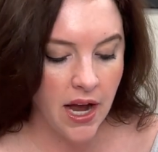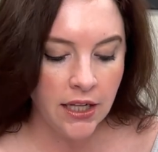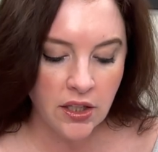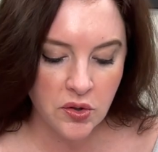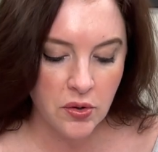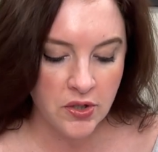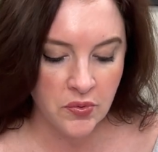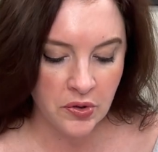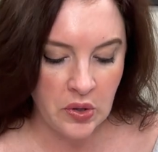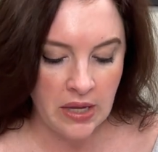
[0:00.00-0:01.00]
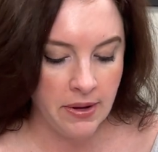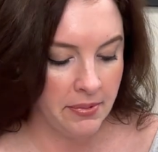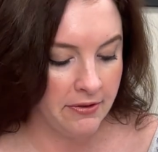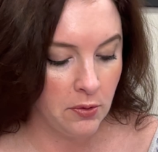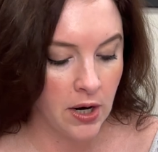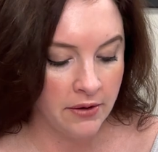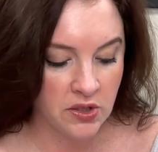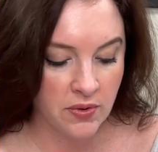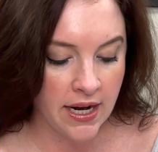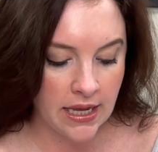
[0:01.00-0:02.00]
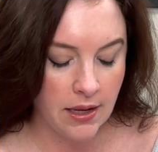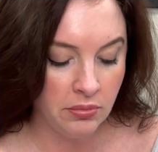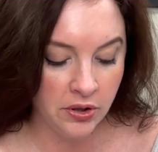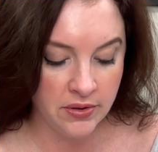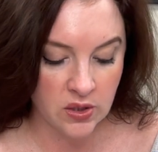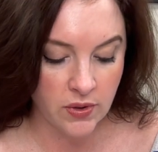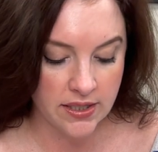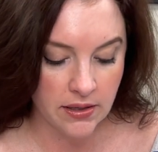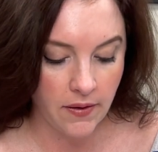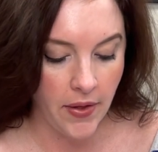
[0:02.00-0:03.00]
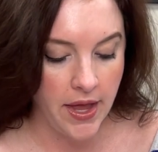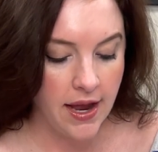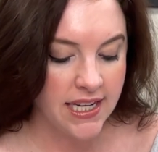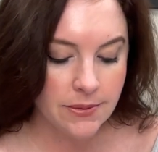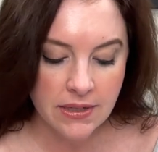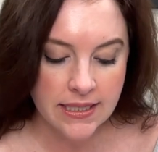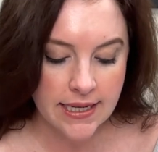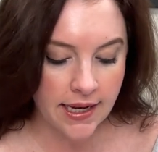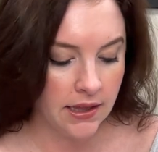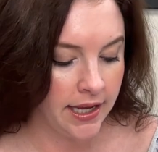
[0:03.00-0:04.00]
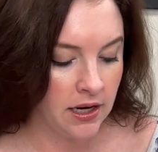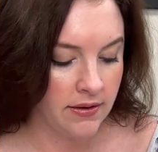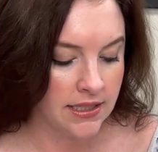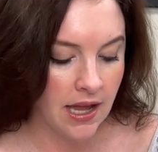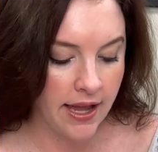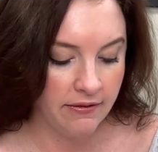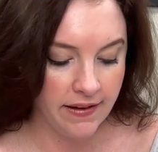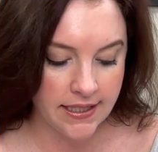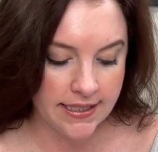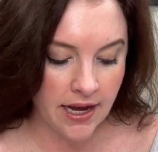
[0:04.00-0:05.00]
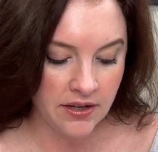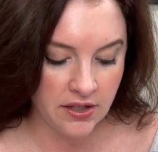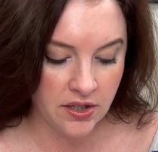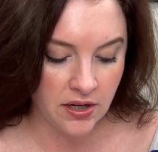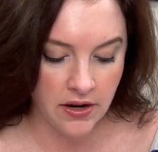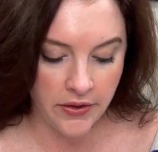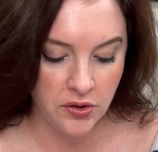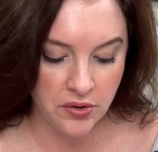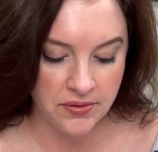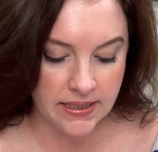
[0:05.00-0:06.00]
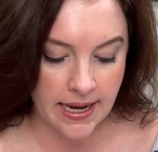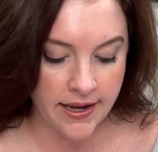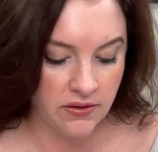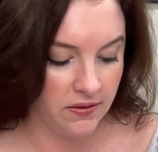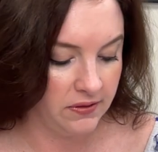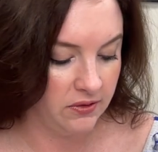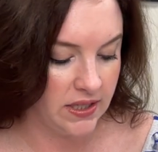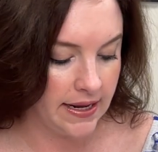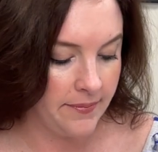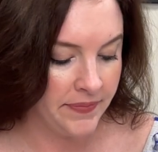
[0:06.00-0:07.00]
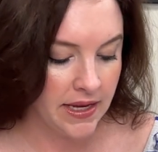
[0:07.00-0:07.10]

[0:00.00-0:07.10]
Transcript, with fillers: I looked towards Rooney, but before I was ready, he blew his whistle. A split second later, I was lying face down in the dirt on Drew's side of the 50.